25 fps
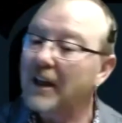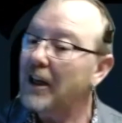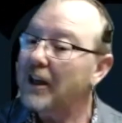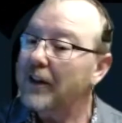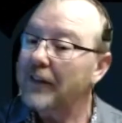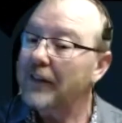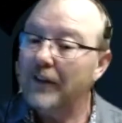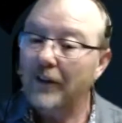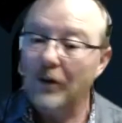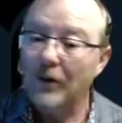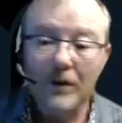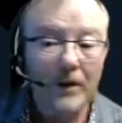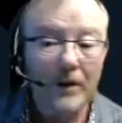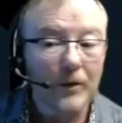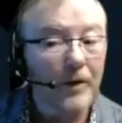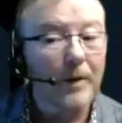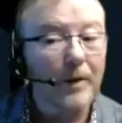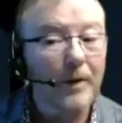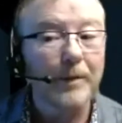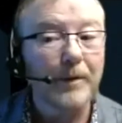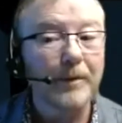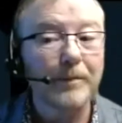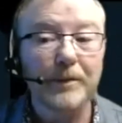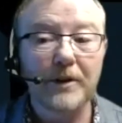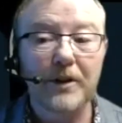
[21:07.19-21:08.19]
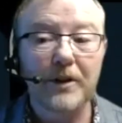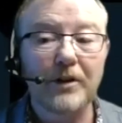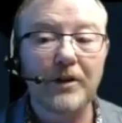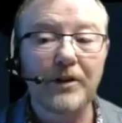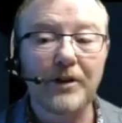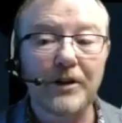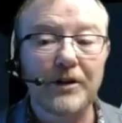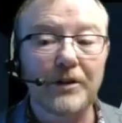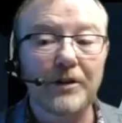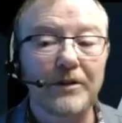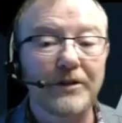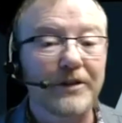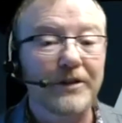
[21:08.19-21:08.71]
the only way people know
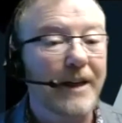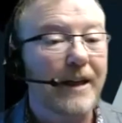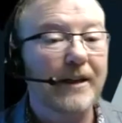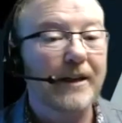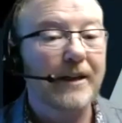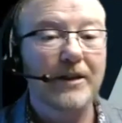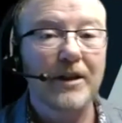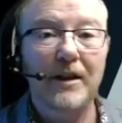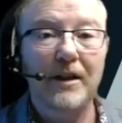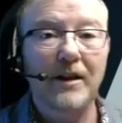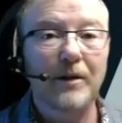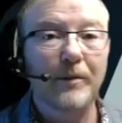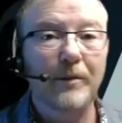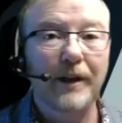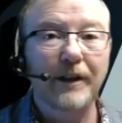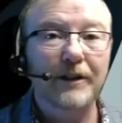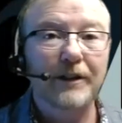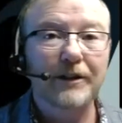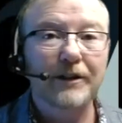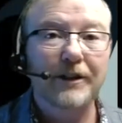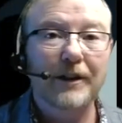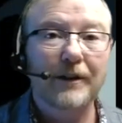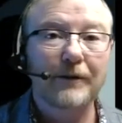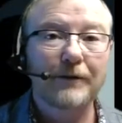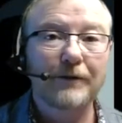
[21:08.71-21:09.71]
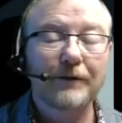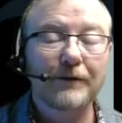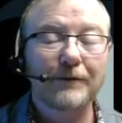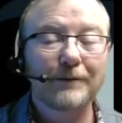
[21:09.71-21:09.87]
you is how you talk about yourself.